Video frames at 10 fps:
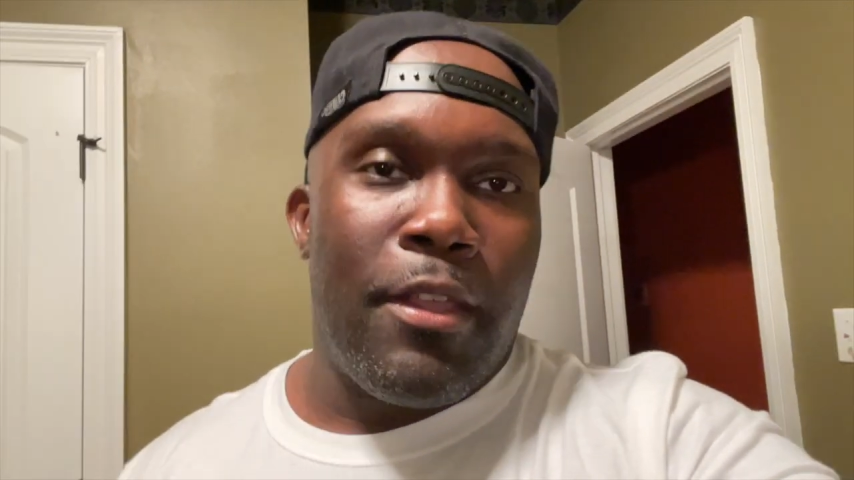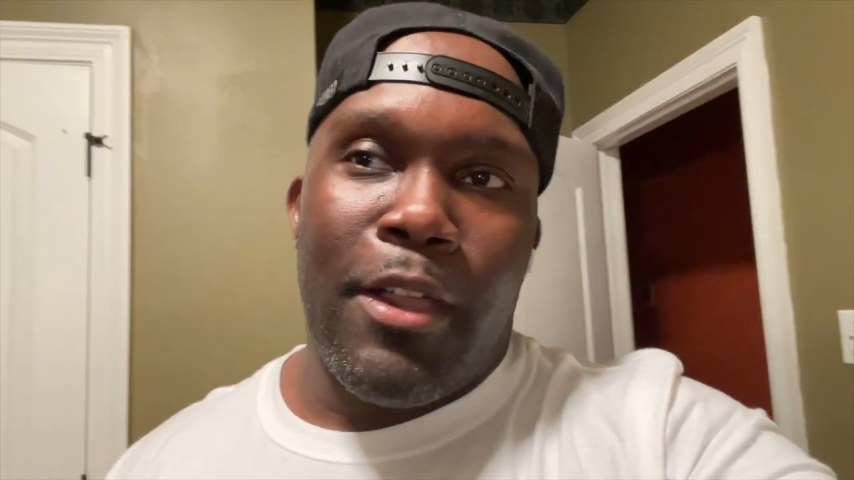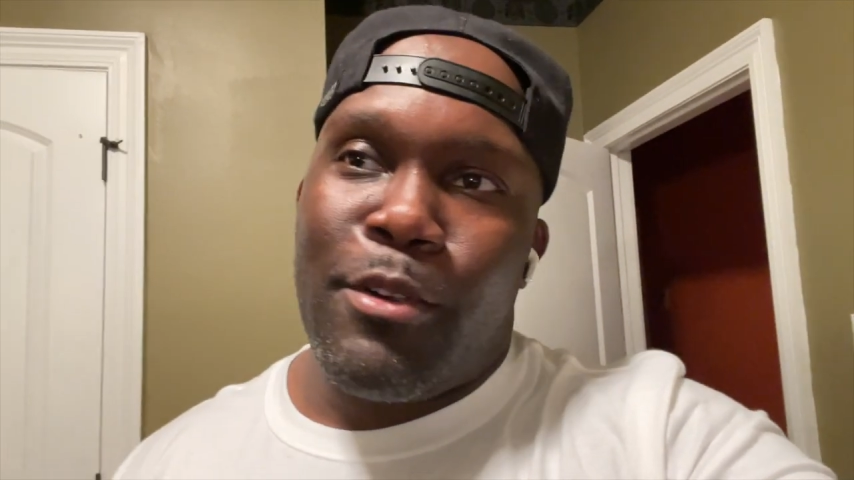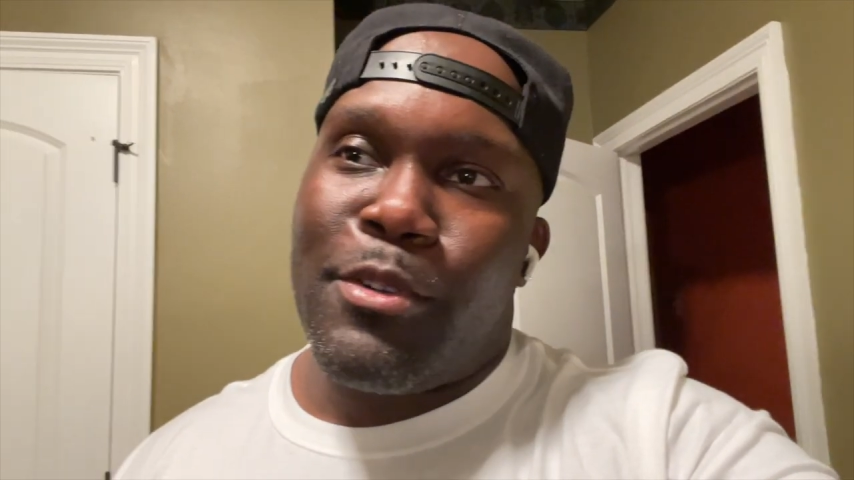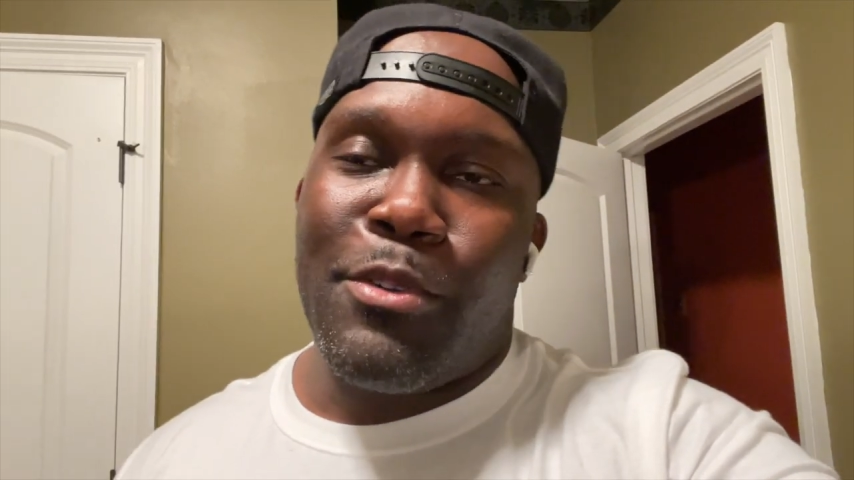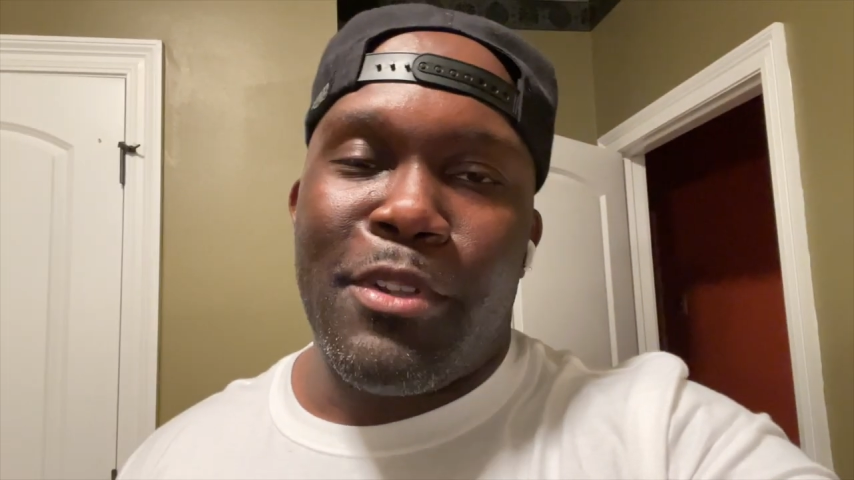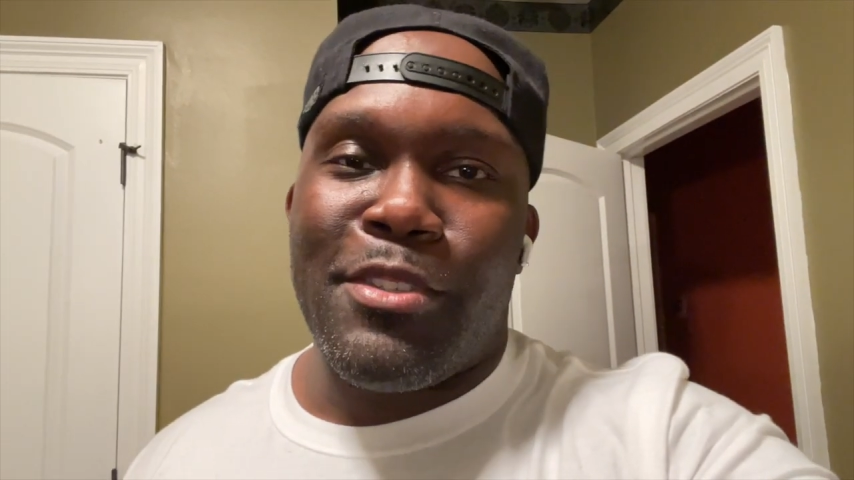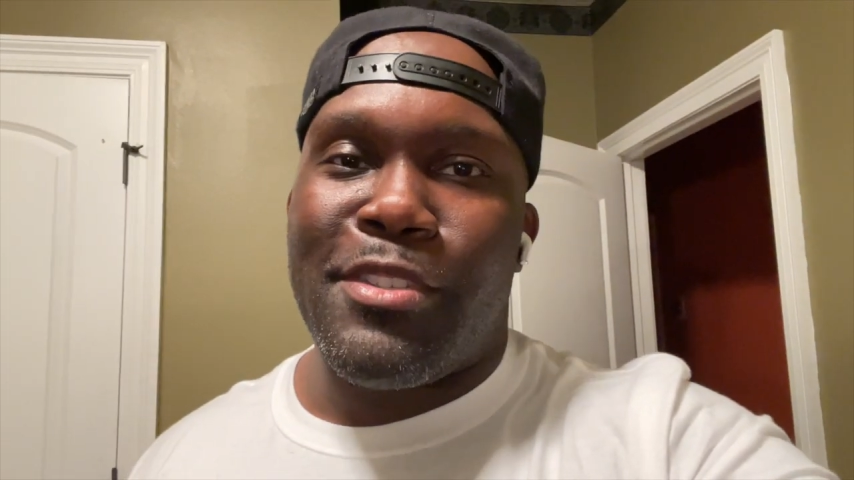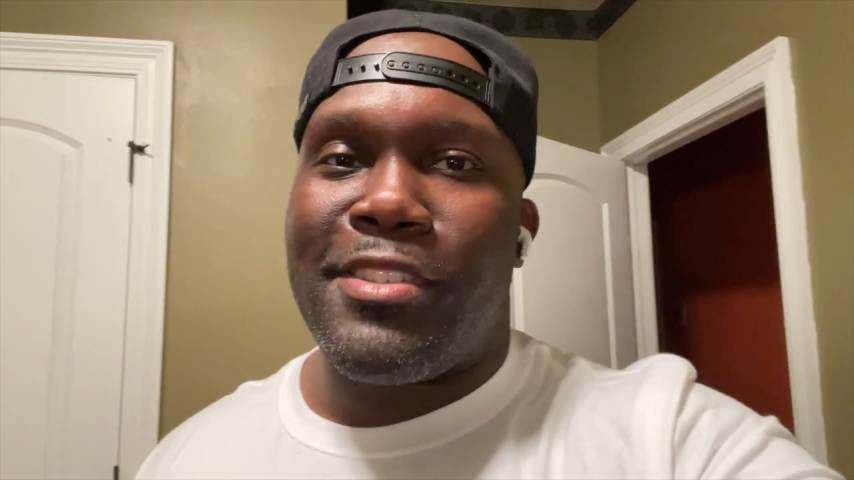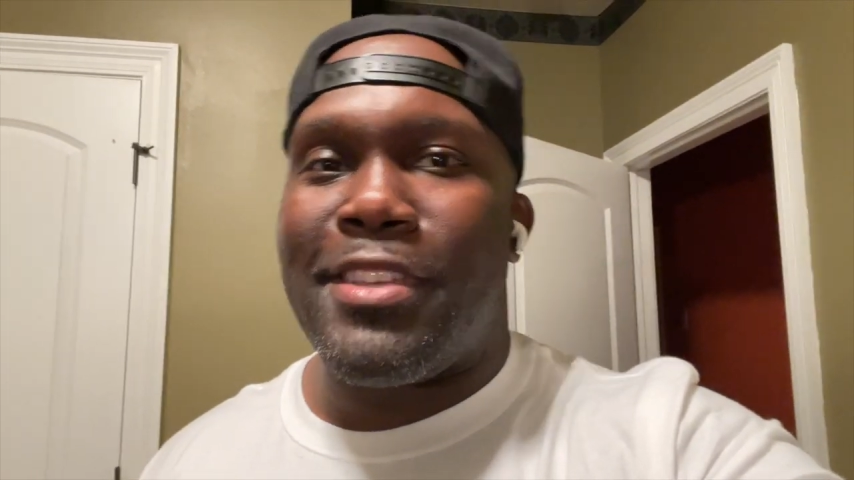I don't know what
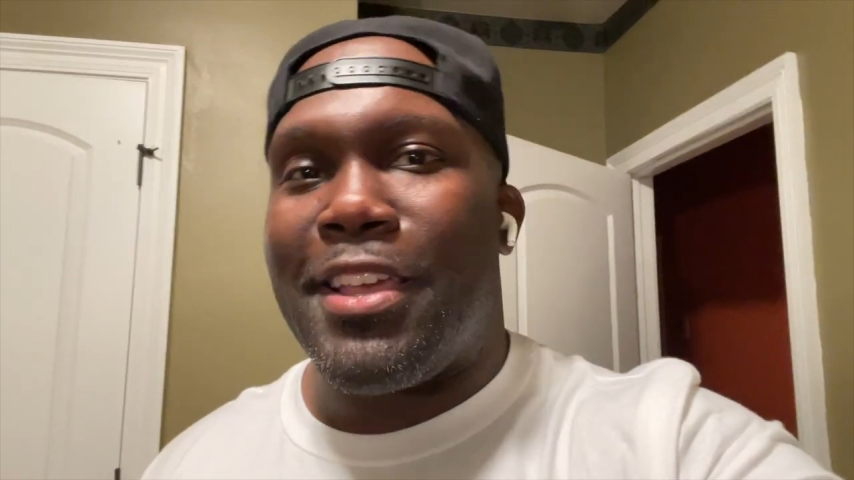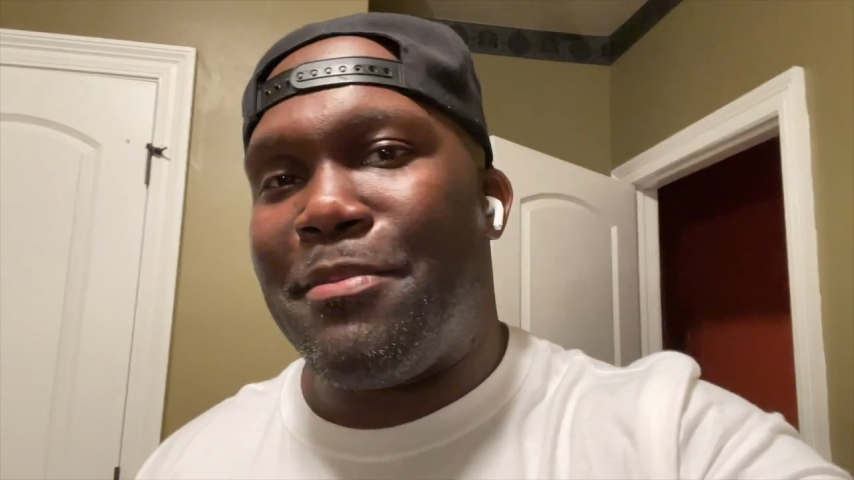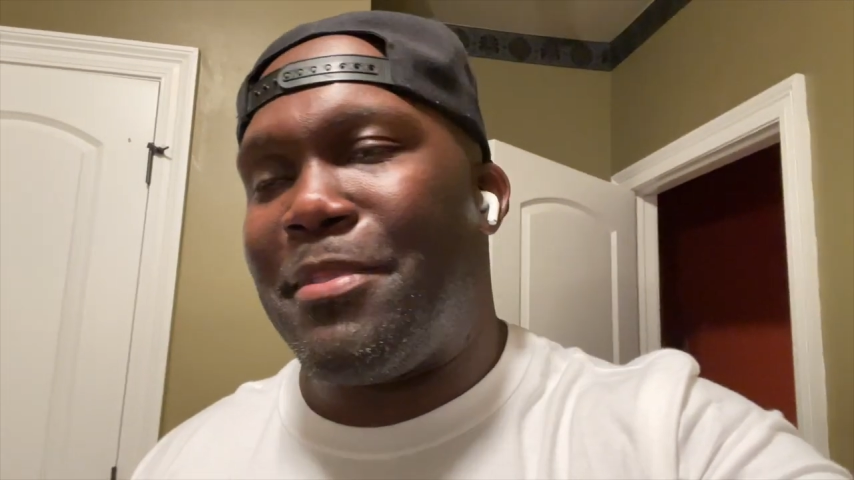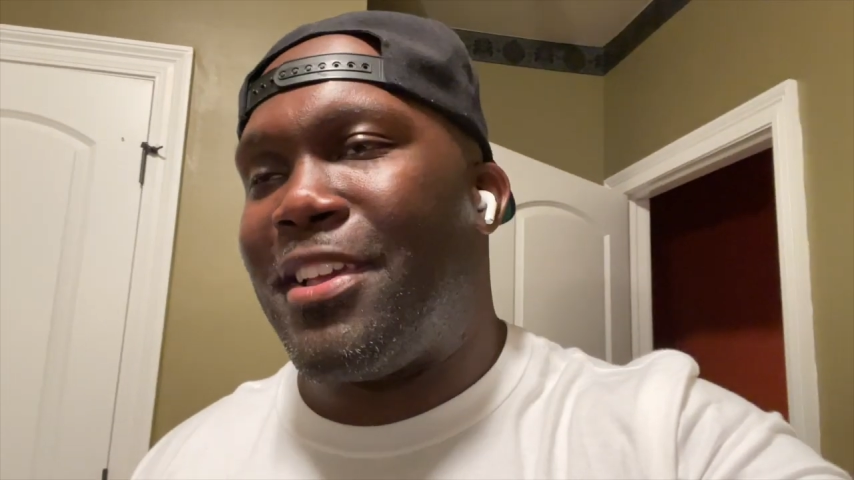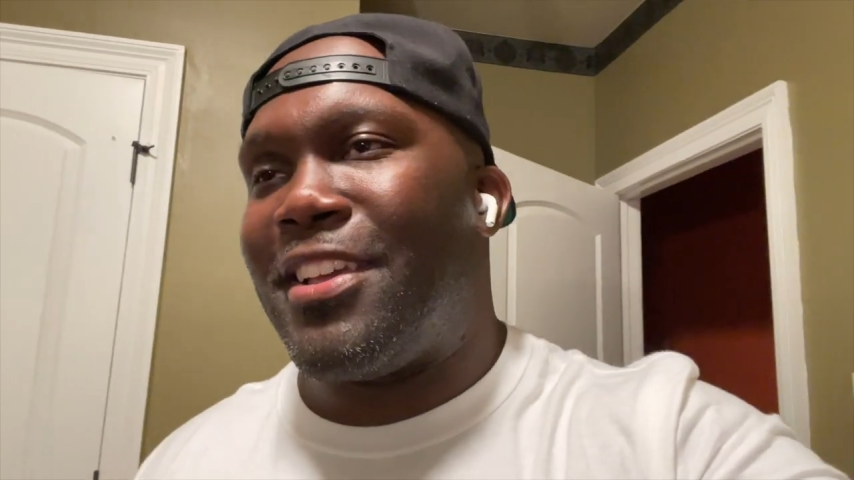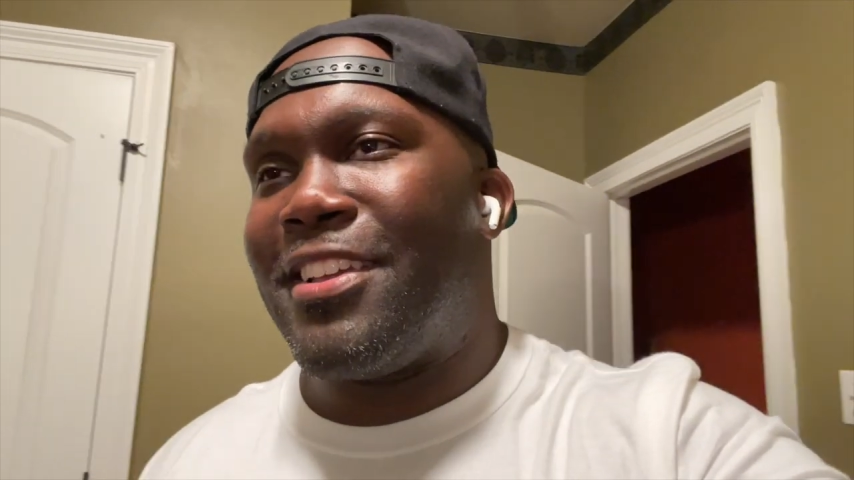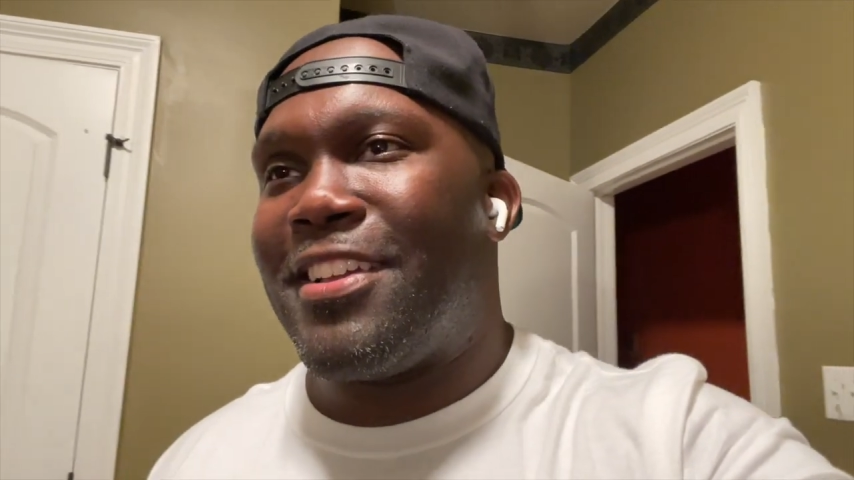else to say, man.